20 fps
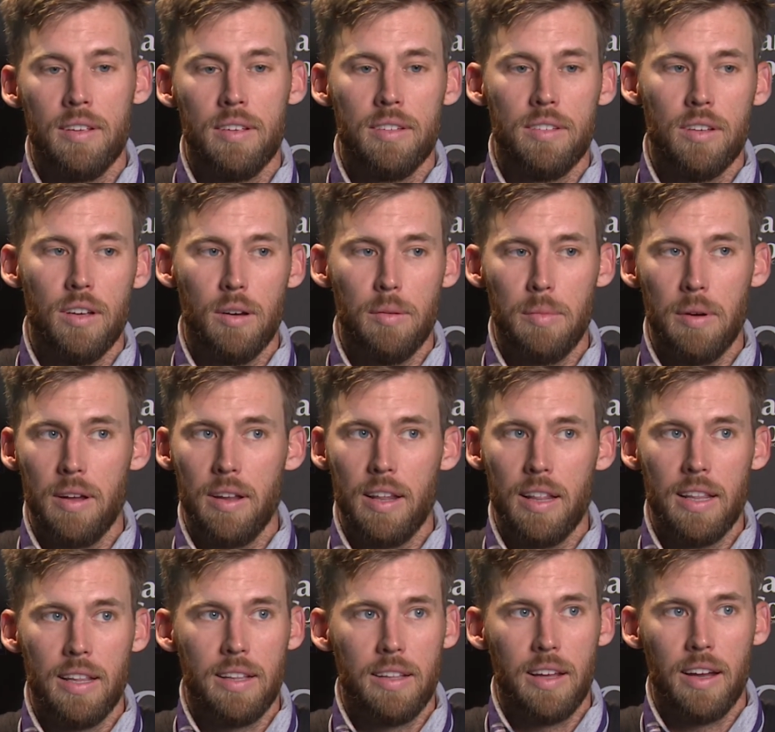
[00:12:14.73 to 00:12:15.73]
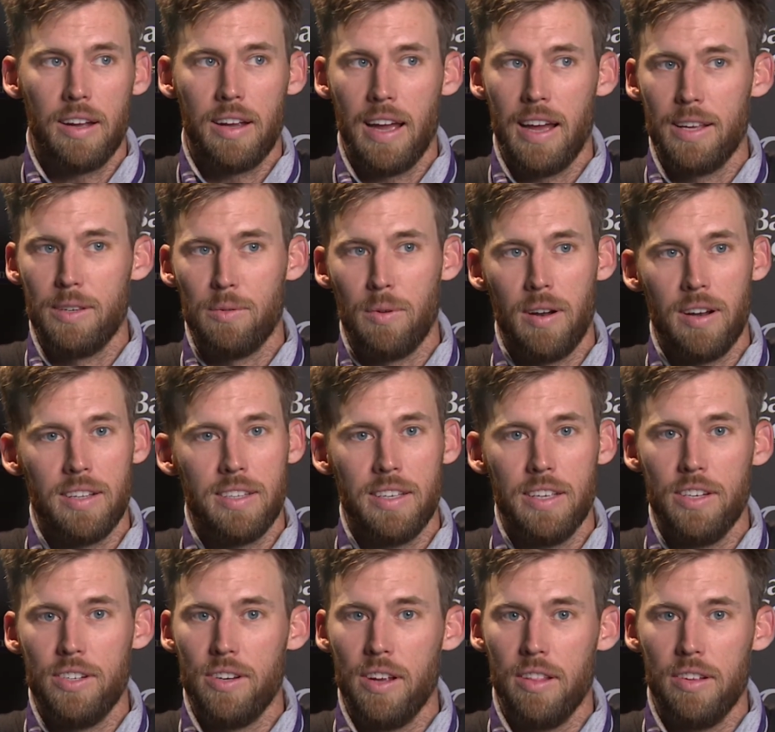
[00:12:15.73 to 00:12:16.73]
So, but guys want to see
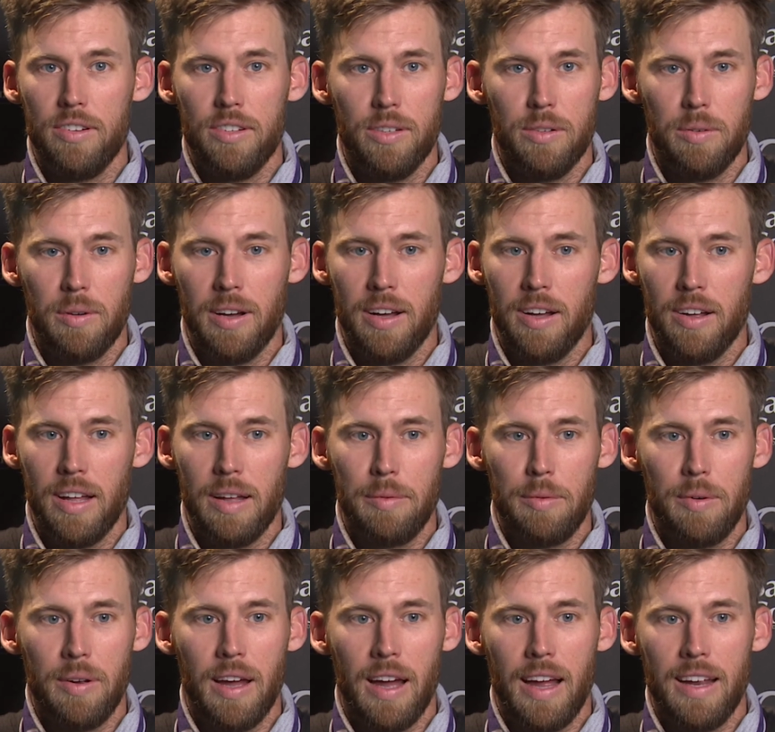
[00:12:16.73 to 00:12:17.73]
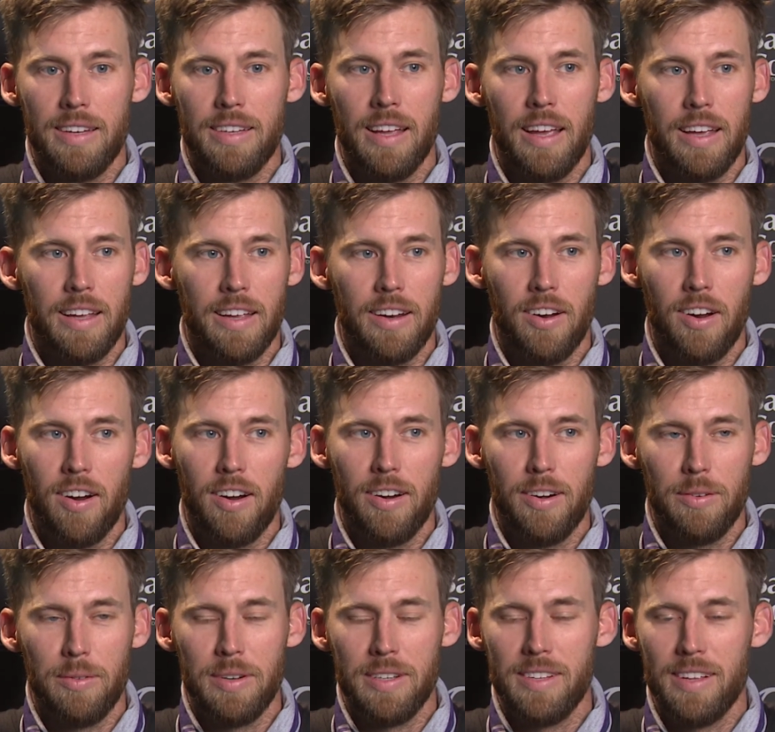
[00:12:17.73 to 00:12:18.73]
each other do well. I take it
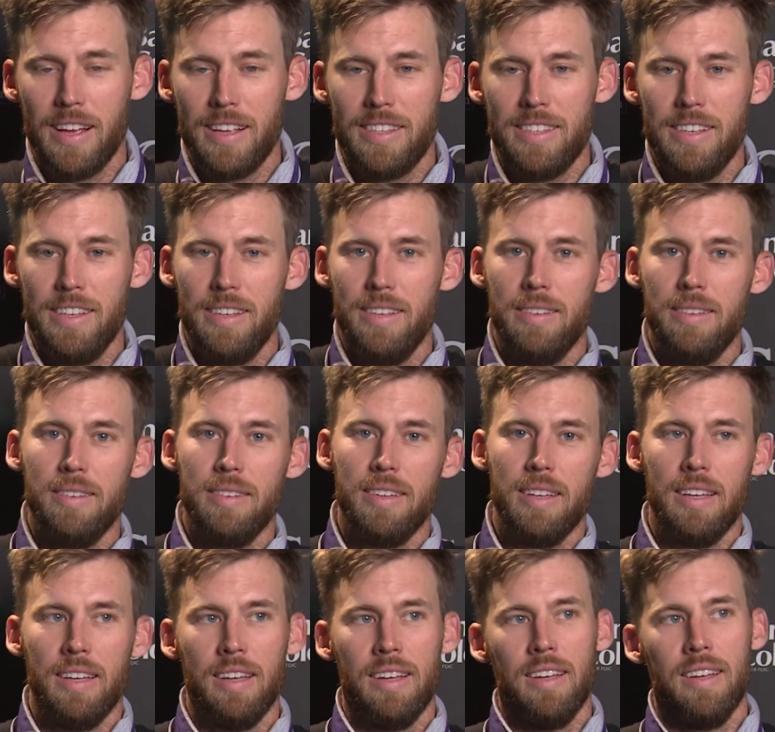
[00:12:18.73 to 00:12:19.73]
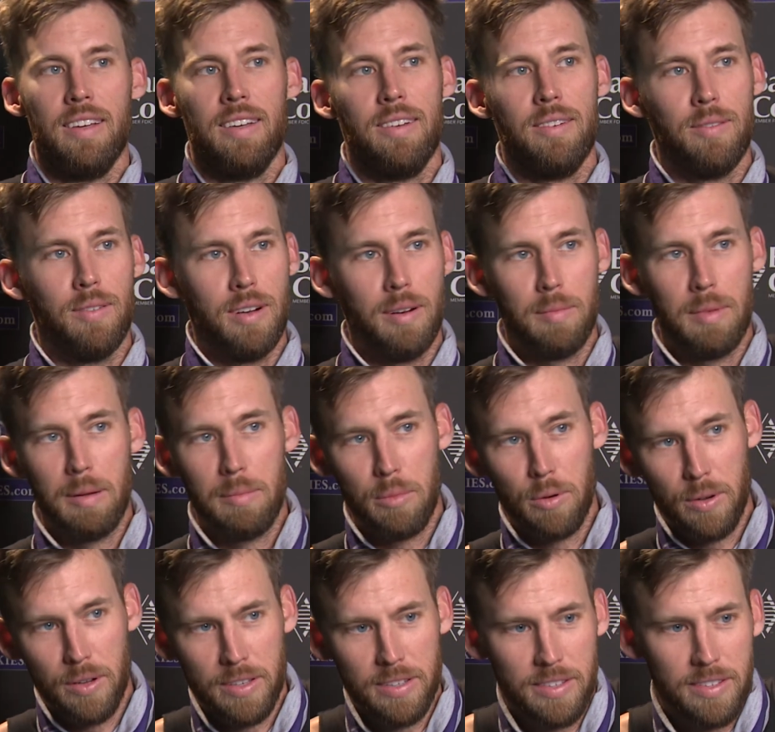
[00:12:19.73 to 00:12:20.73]
hard when I see one of my
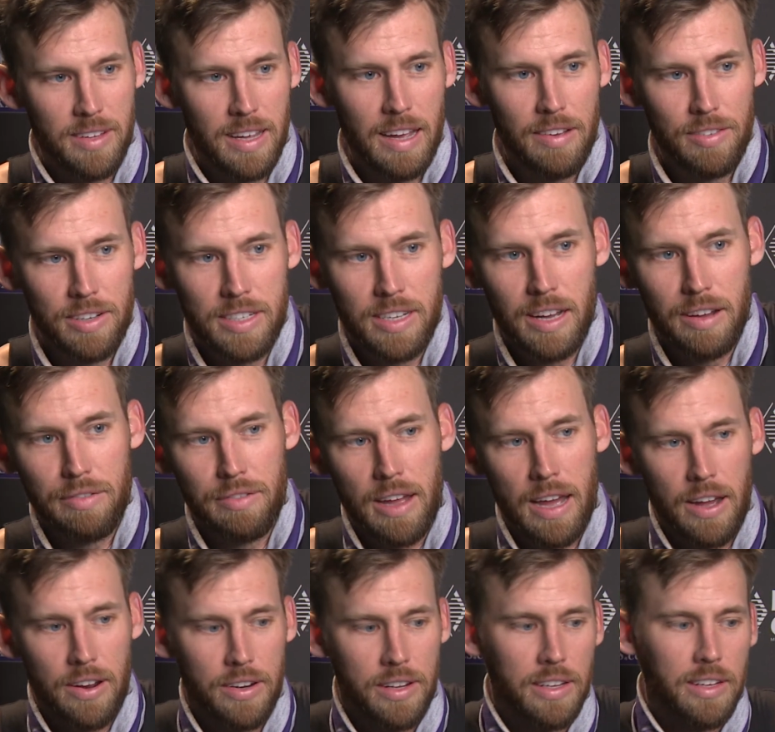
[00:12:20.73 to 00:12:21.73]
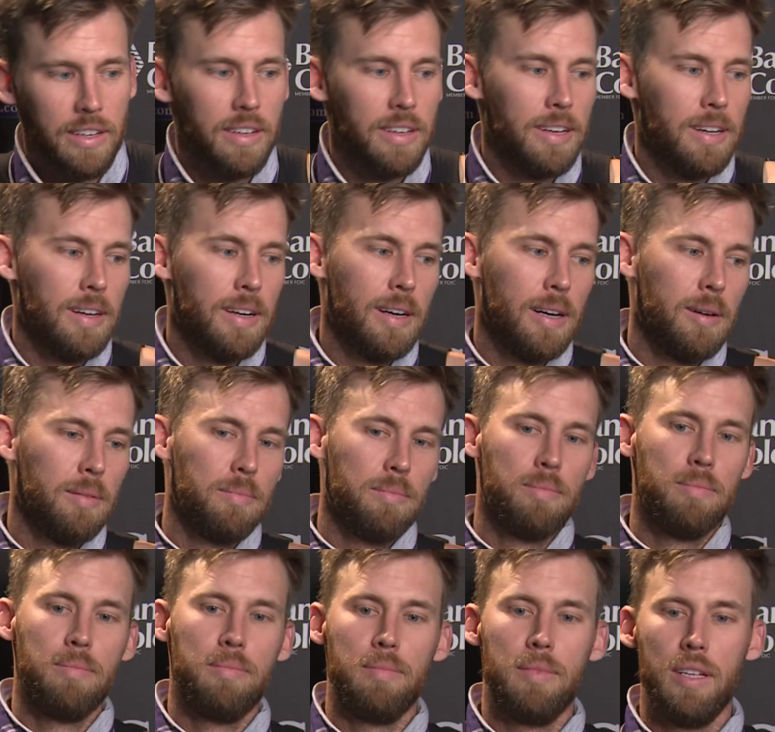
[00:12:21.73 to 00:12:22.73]
boys have a tough outing,
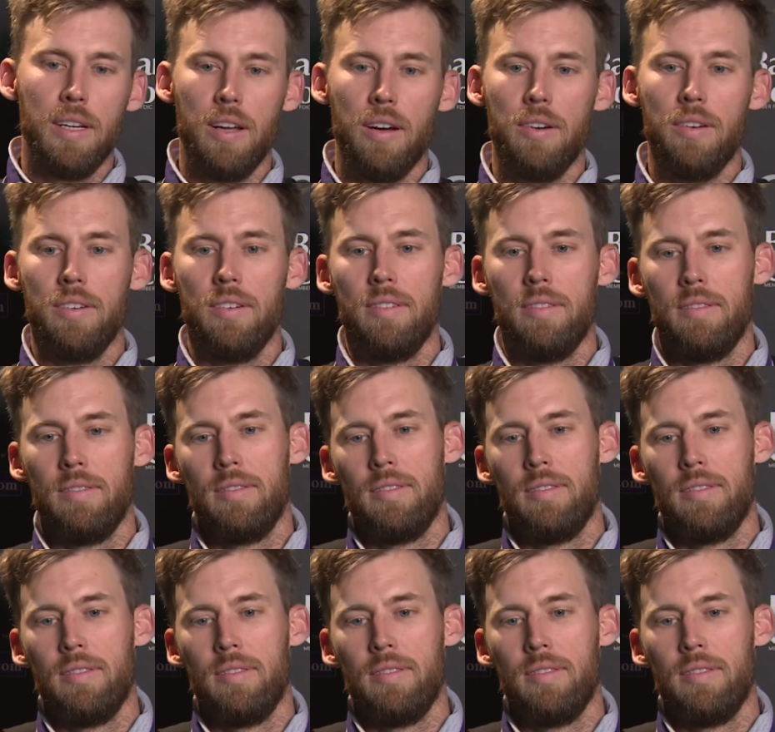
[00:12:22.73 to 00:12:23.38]
you know, and